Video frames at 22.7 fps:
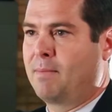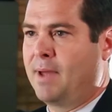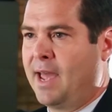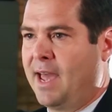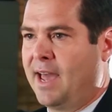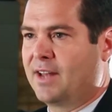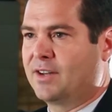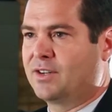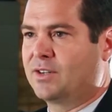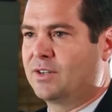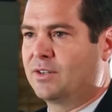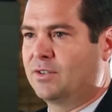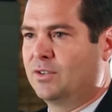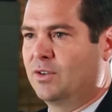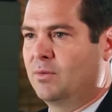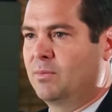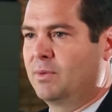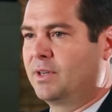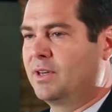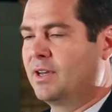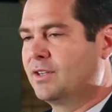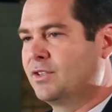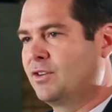match.
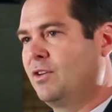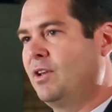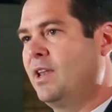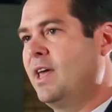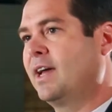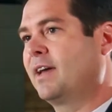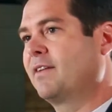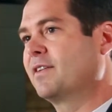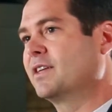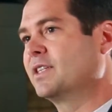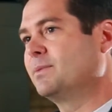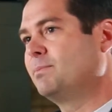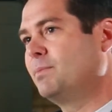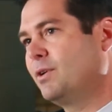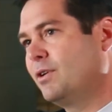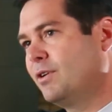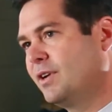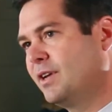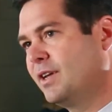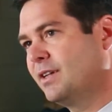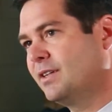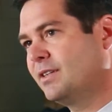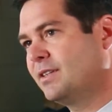So because of their lack of
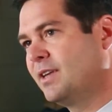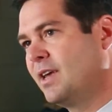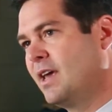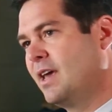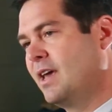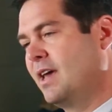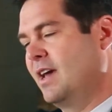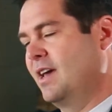experience